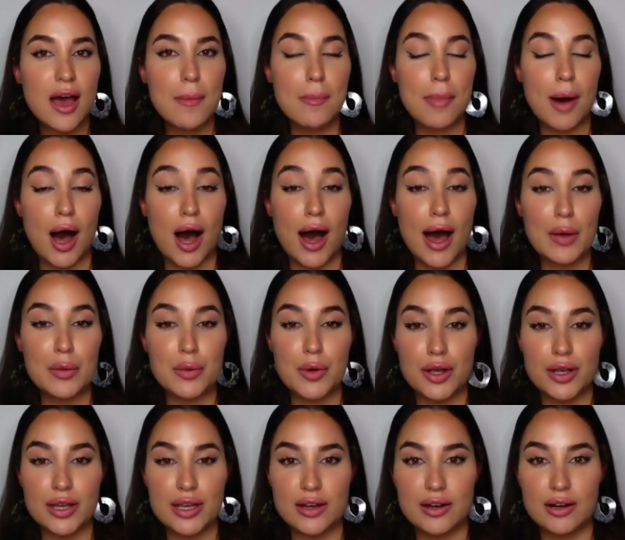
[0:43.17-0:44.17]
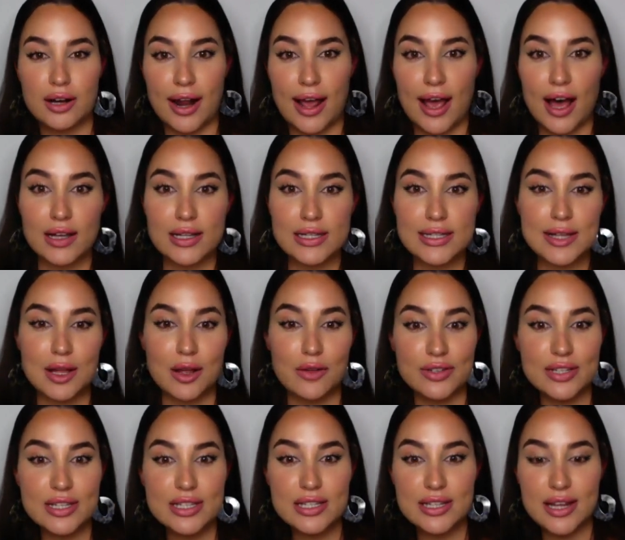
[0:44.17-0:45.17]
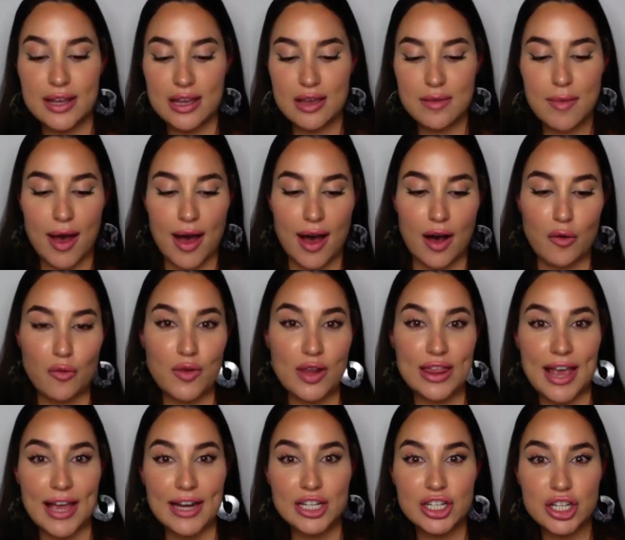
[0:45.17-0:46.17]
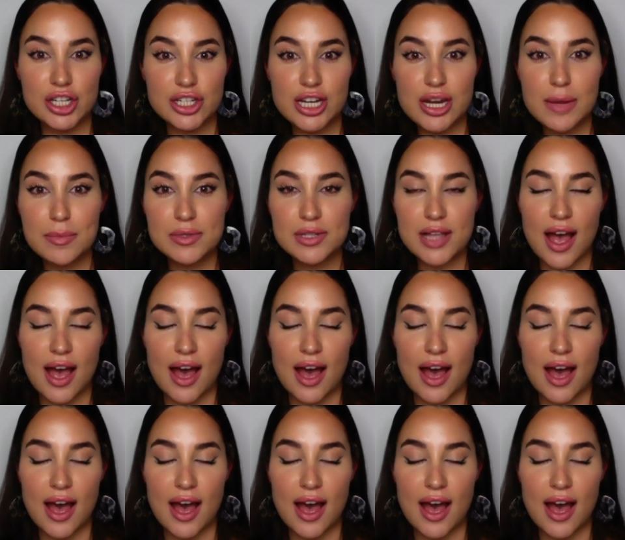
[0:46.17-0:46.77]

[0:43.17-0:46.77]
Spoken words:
by working on our self-esteem, our relationships,